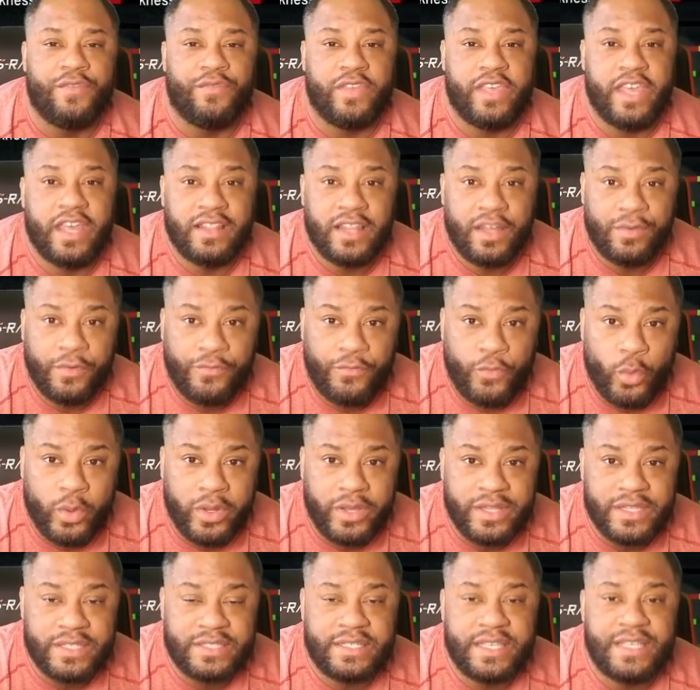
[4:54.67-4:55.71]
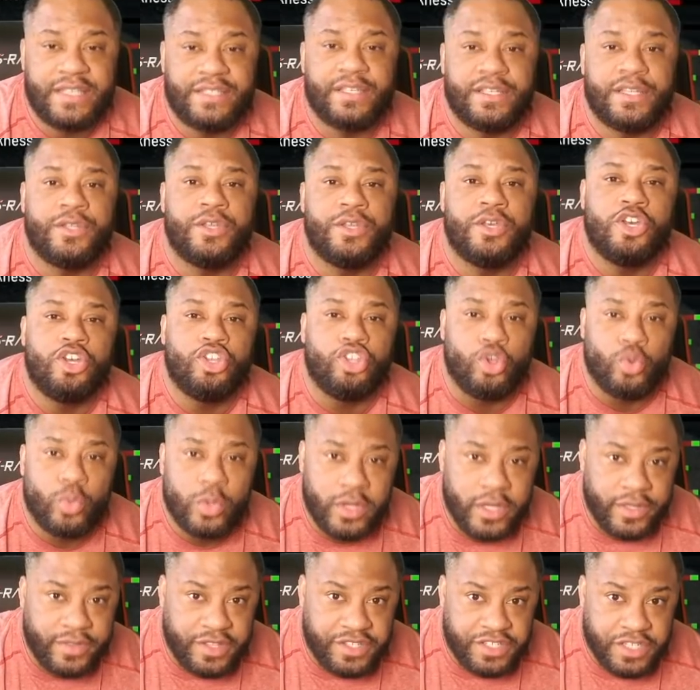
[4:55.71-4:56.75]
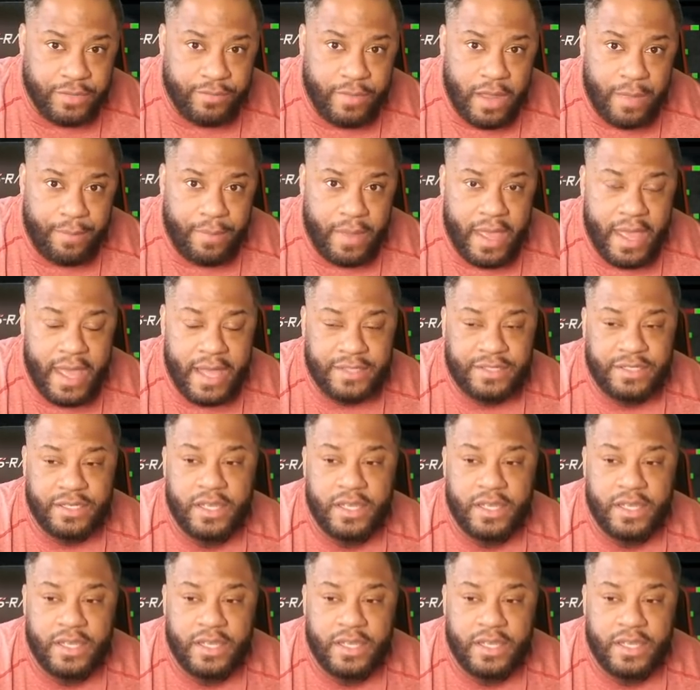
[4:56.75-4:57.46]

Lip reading: If you hit level 40 in the season, you will get the gym rat badge.